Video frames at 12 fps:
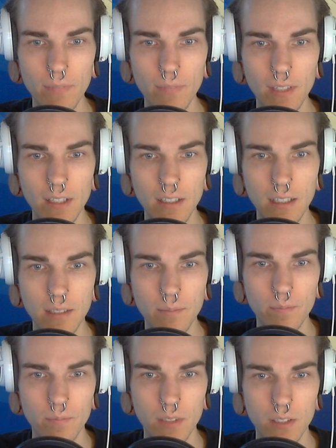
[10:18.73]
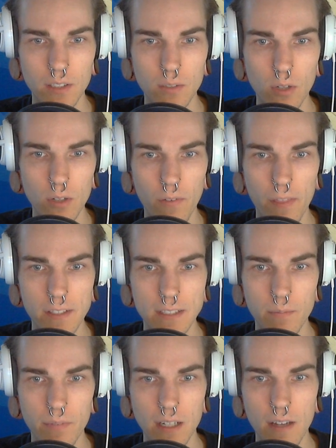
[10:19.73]
You work with
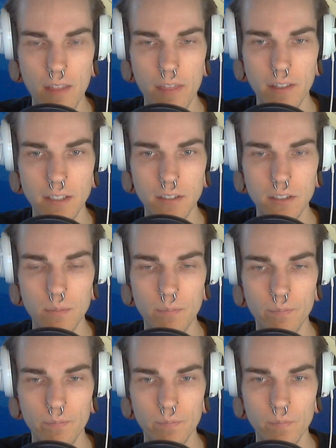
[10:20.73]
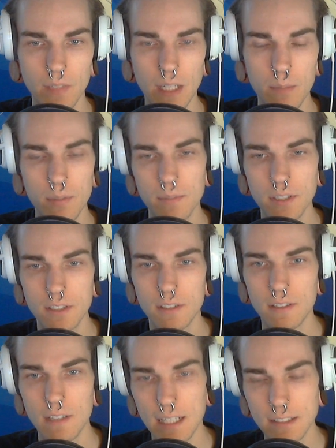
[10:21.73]
something other than YouTube? Yeah, pretty much
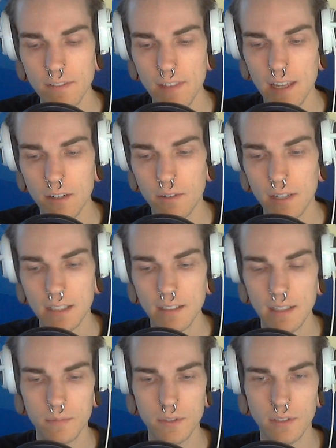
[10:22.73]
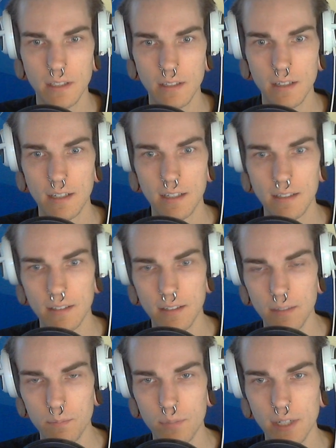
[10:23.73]
answered that already. I'm doing an
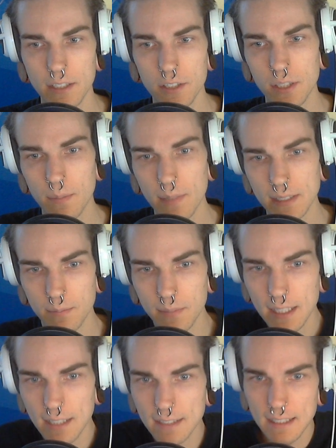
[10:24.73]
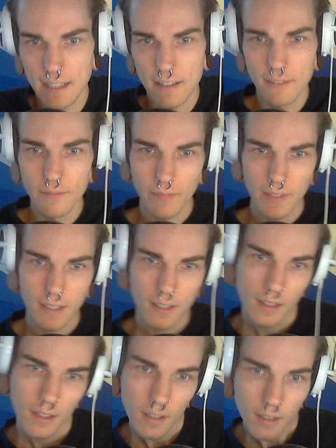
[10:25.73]
apprenticeship as a media designer.
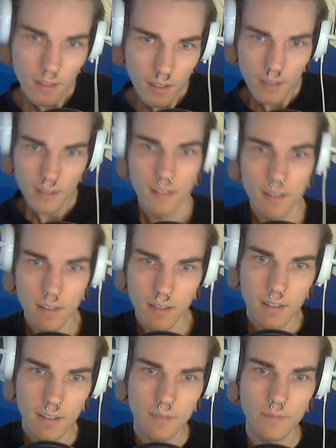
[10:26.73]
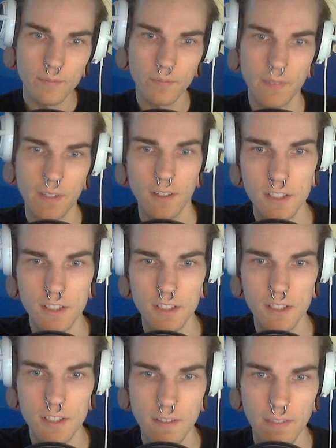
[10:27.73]
Holy
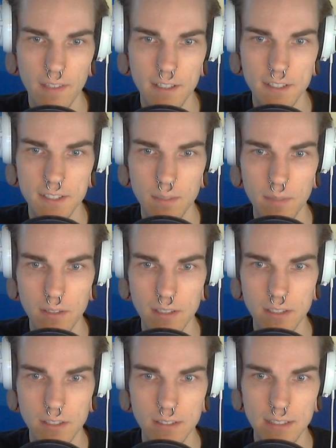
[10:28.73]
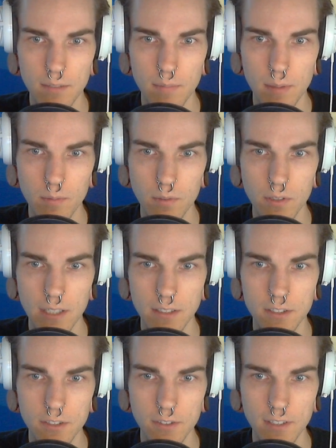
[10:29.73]
shit, there are so many questions. I remember when you had
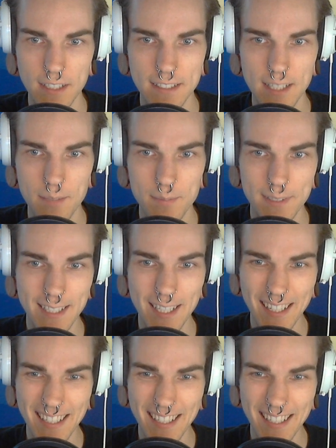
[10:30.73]
2k subs.